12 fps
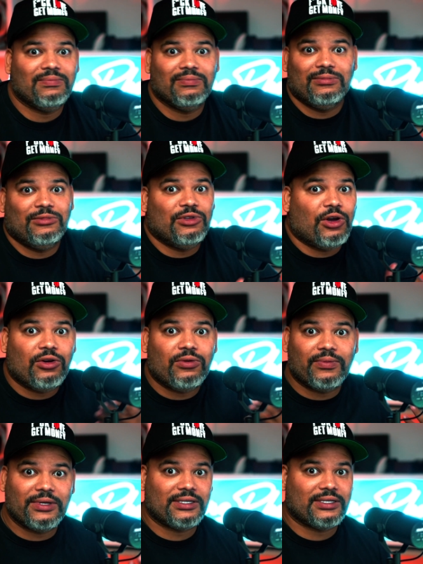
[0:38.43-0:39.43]

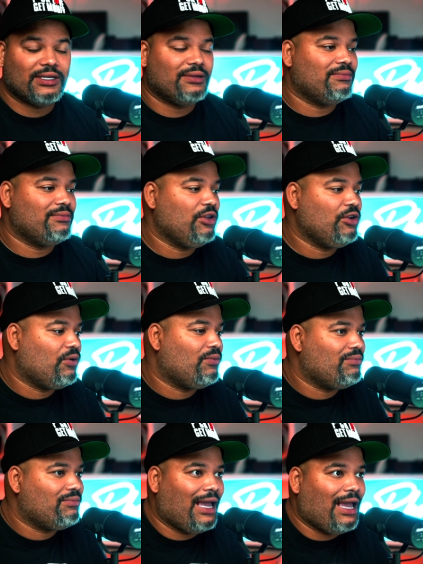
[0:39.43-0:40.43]
nervous and, you know,
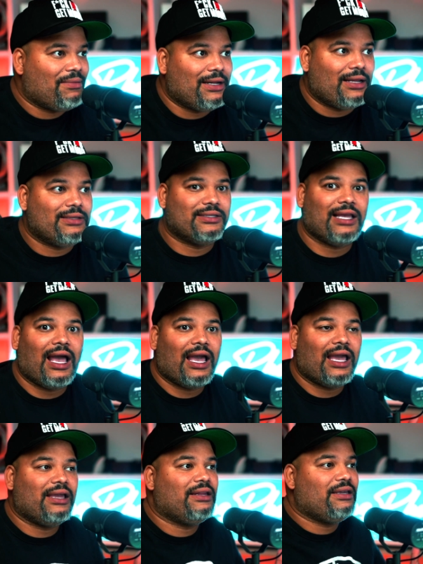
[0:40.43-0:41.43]
having
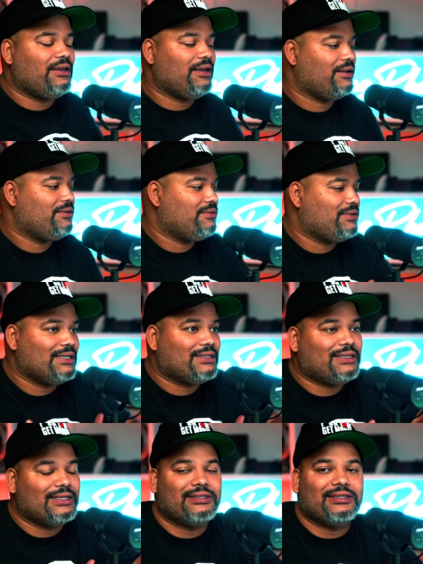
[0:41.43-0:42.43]
anxiety and this,
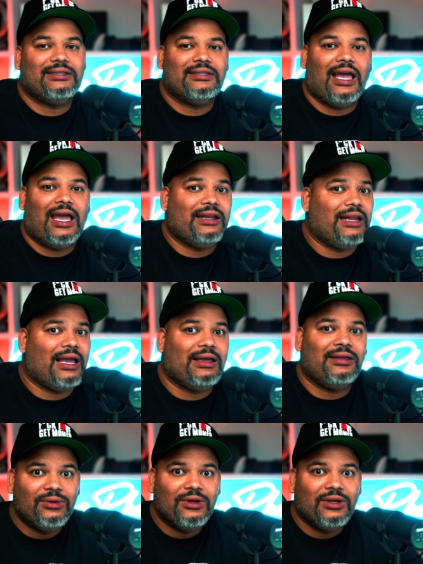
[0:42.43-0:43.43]
this, and that, and that.
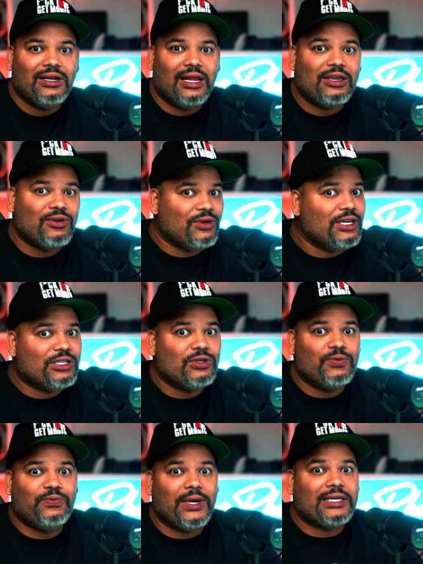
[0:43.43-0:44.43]
Like, you need to
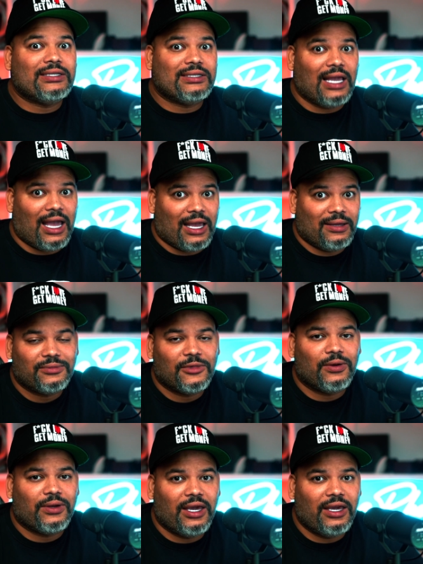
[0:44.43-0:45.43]
fix that,
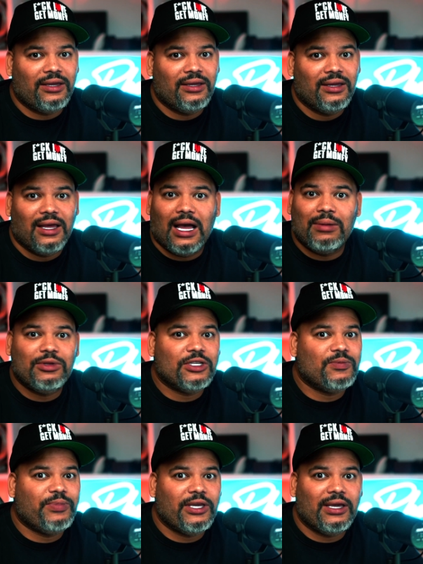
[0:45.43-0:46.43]
okay? I'm
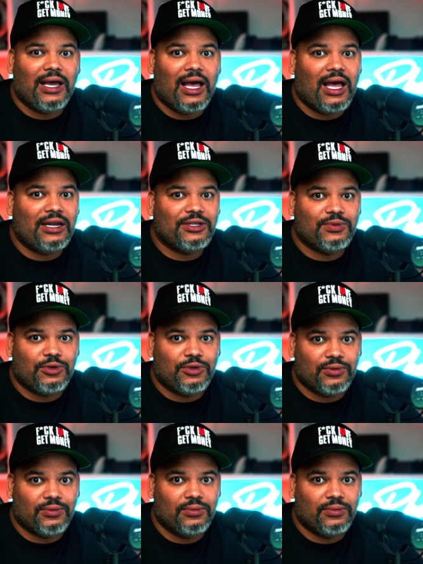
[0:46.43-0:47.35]
just being honest with you.